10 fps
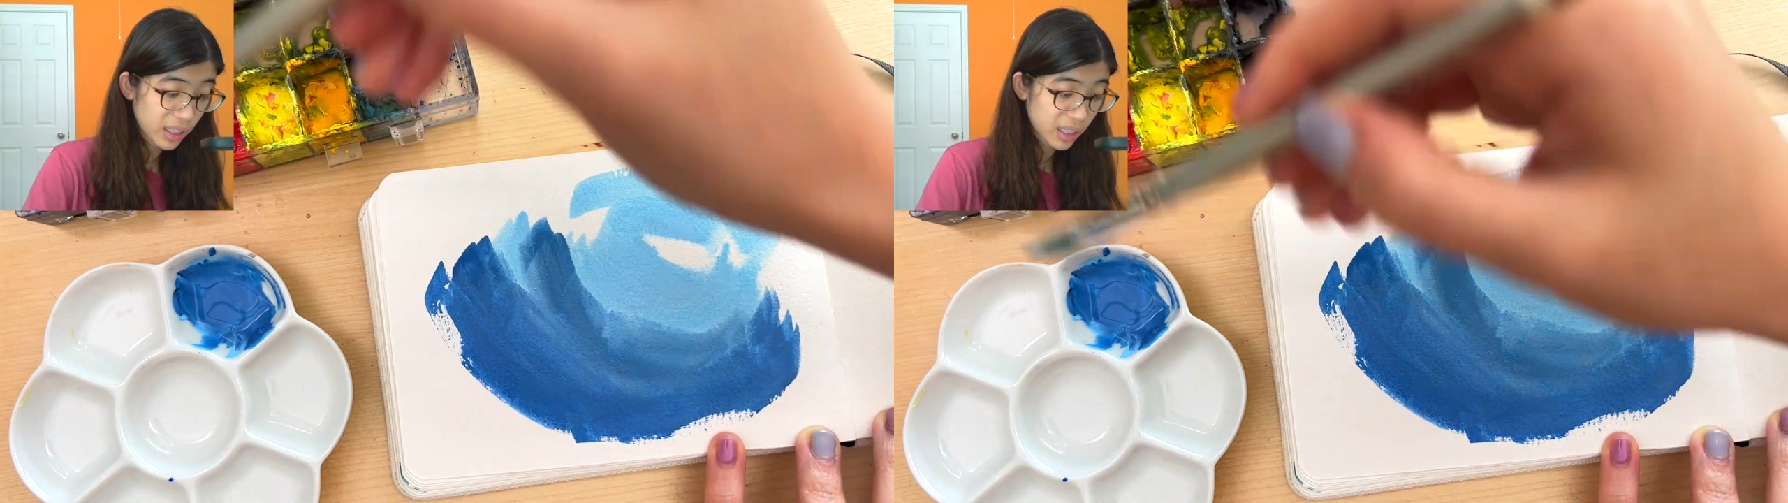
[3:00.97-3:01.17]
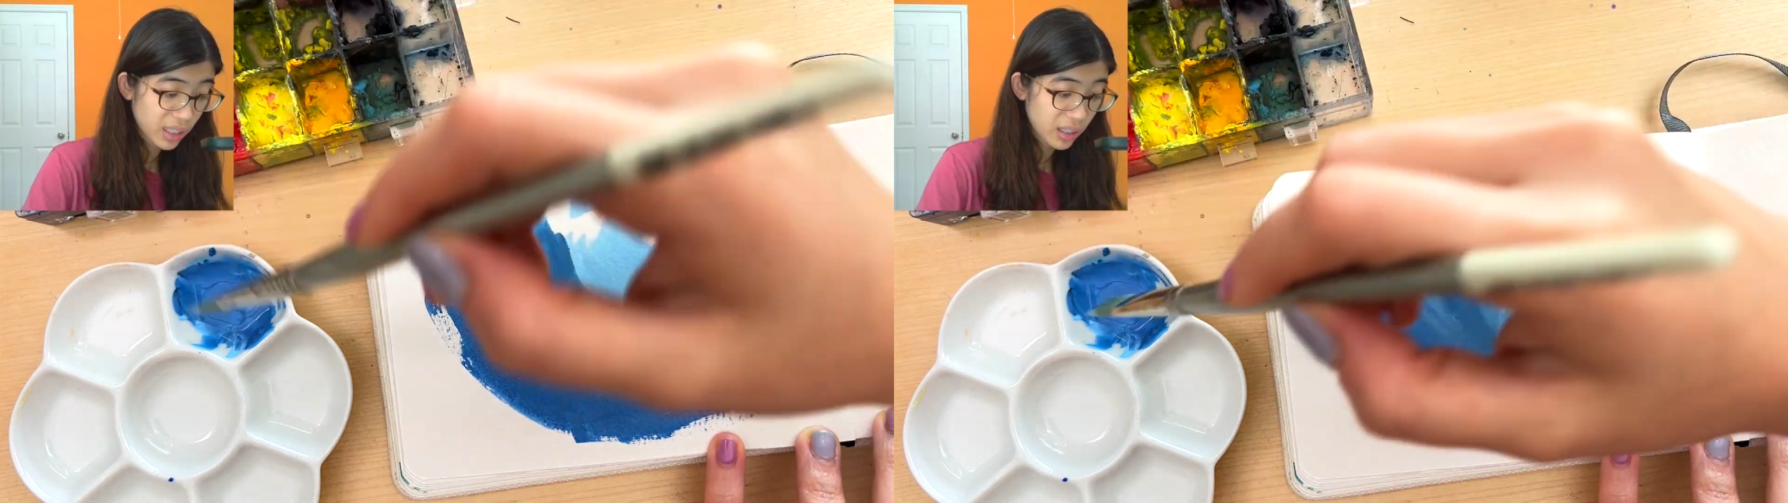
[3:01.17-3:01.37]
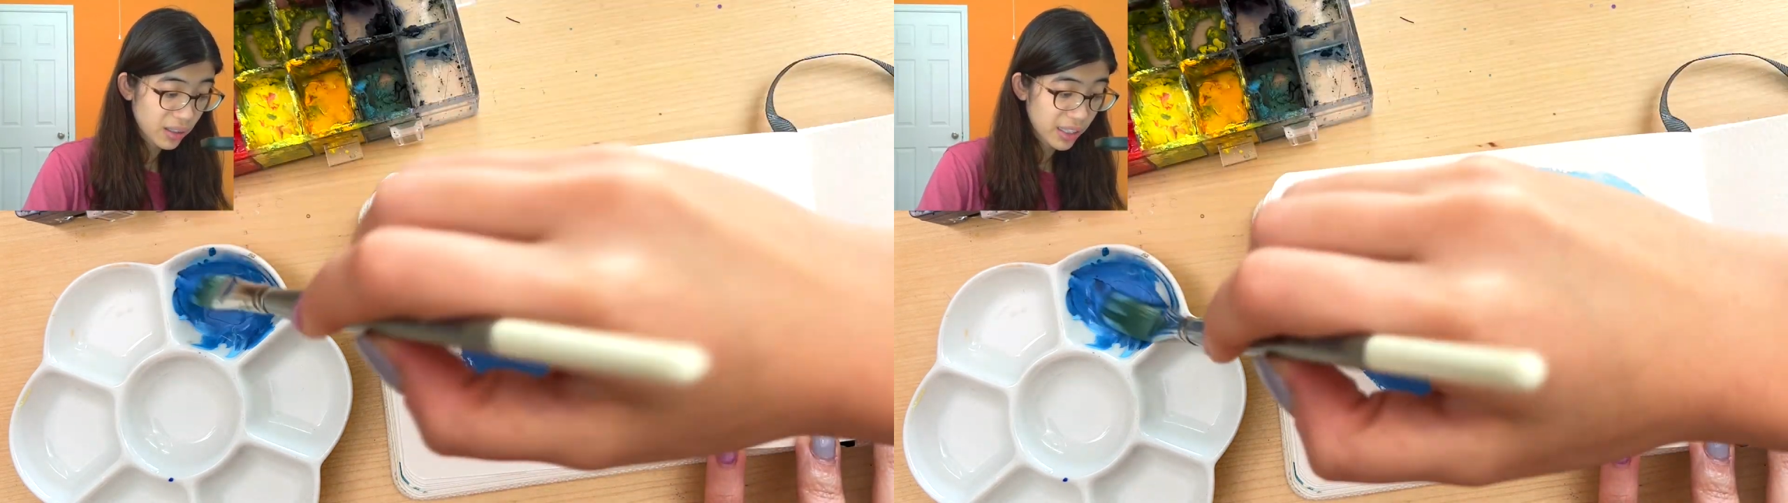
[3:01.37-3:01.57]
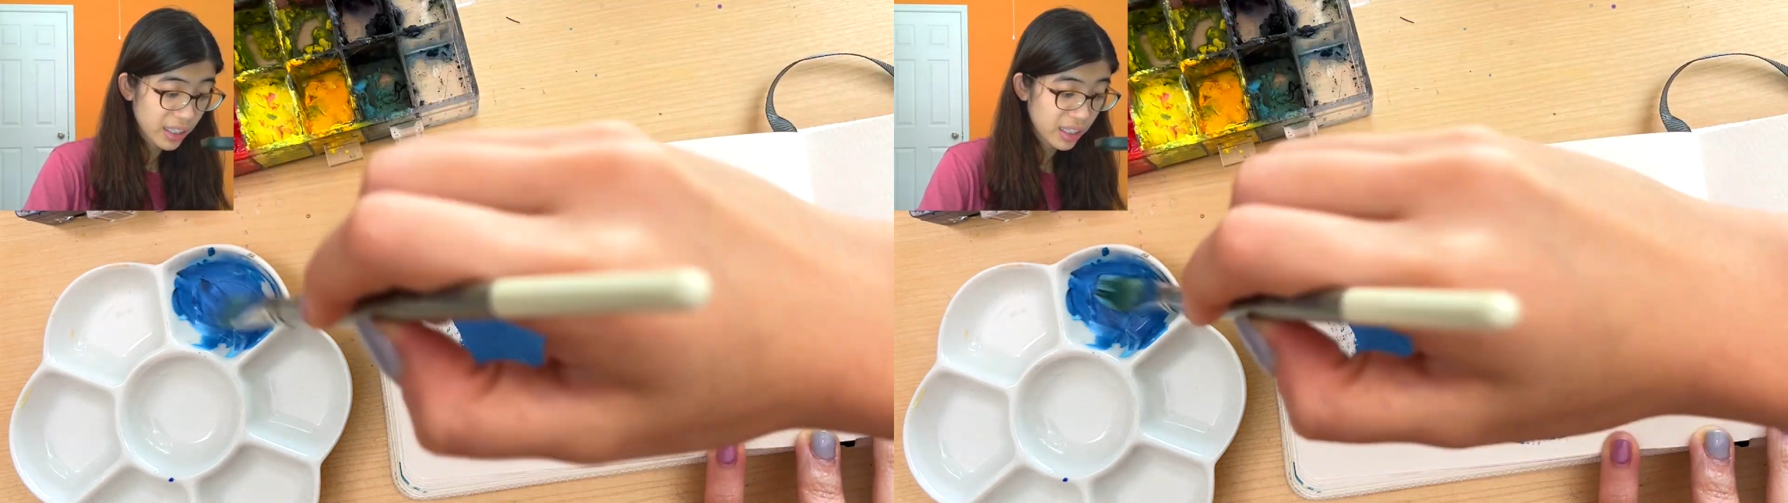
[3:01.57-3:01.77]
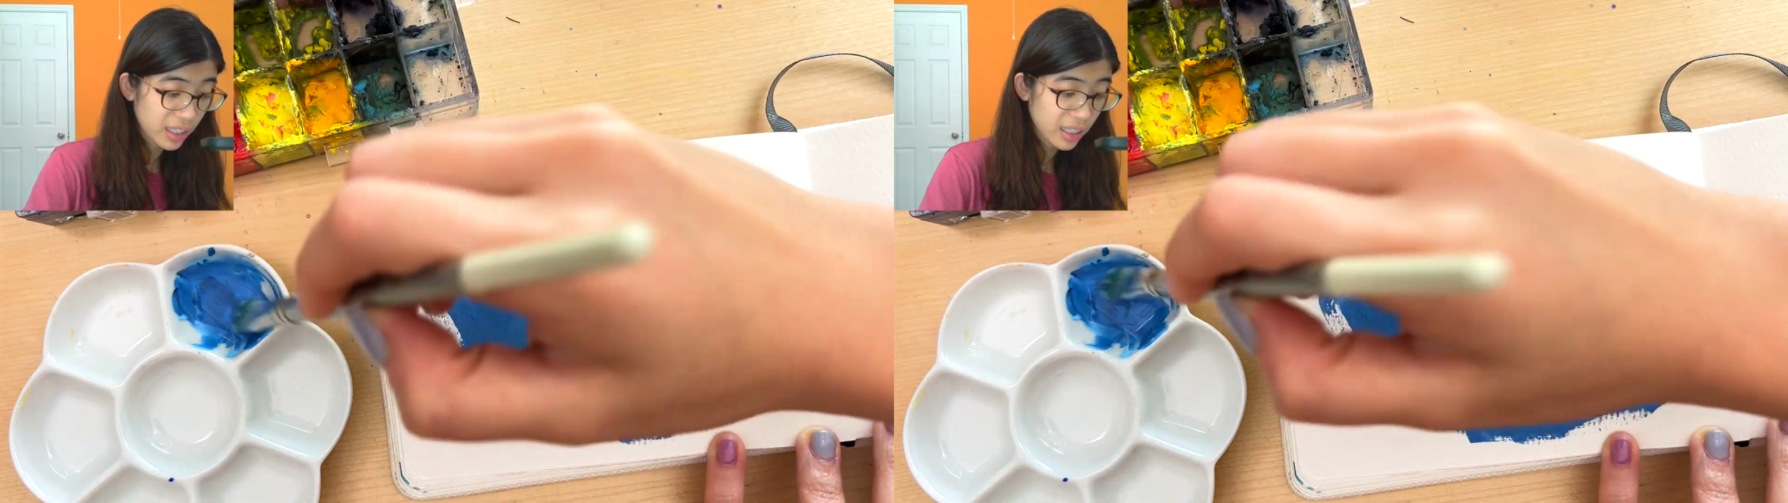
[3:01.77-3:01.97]
indigo
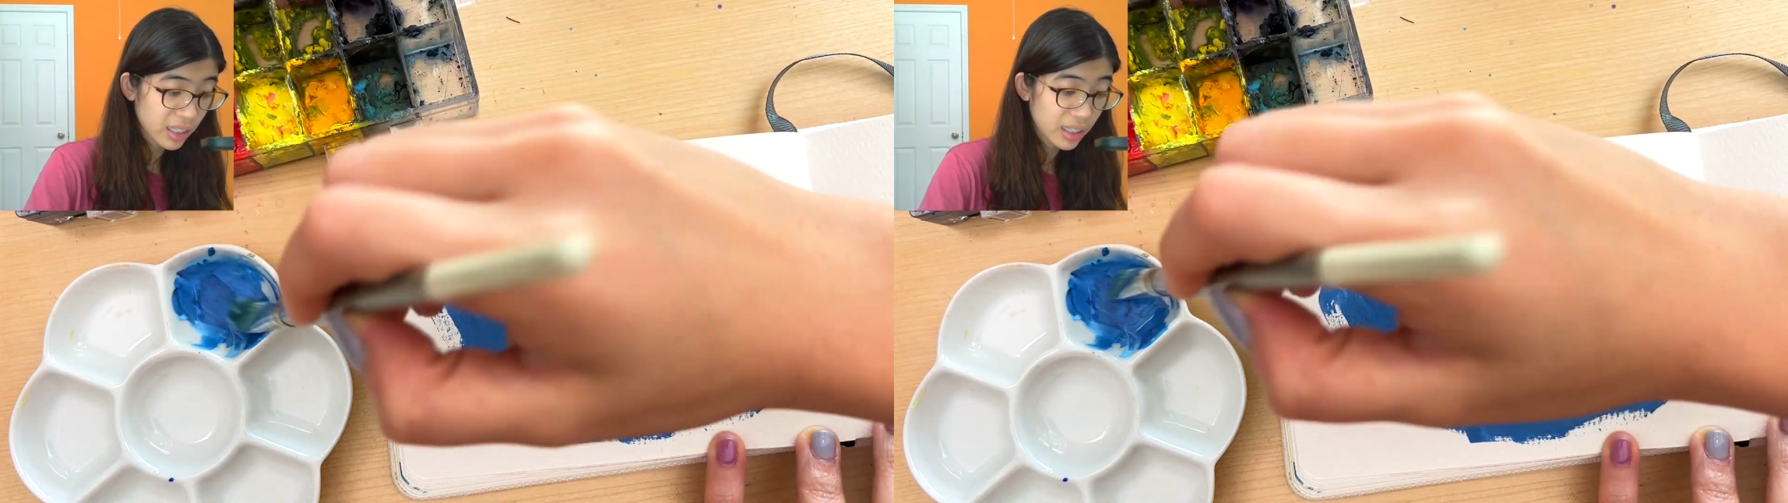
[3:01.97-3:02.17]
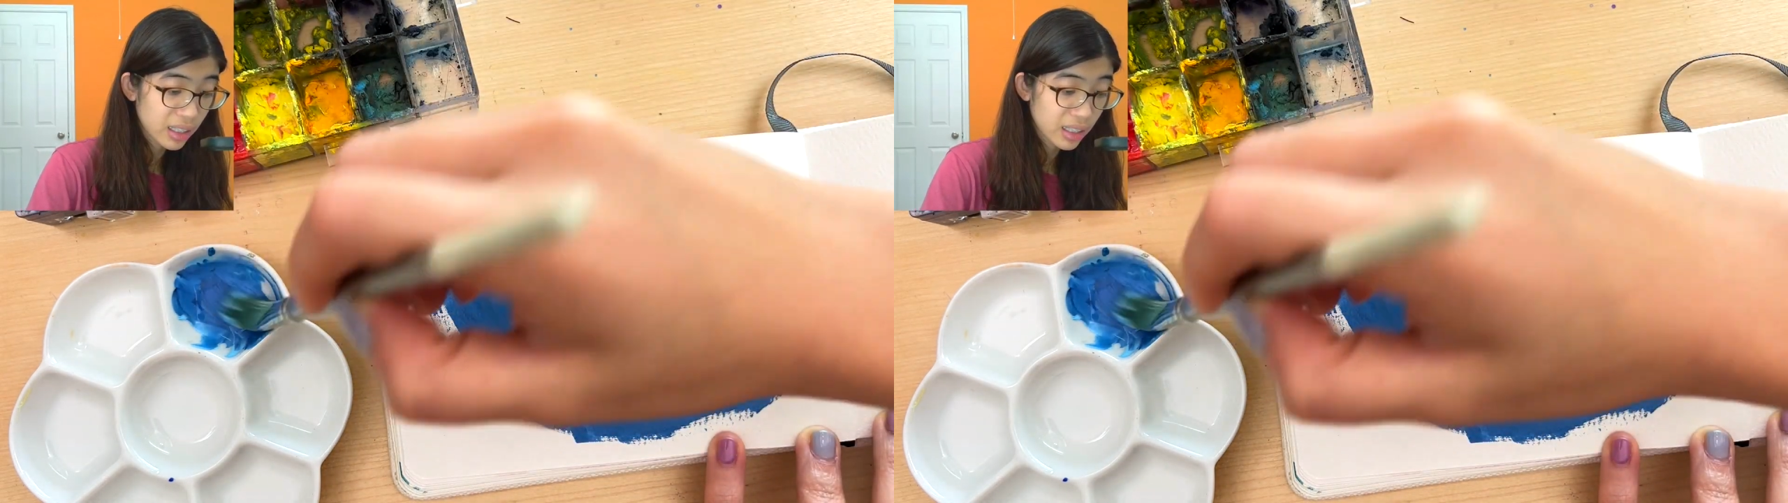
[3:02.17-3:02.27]
here,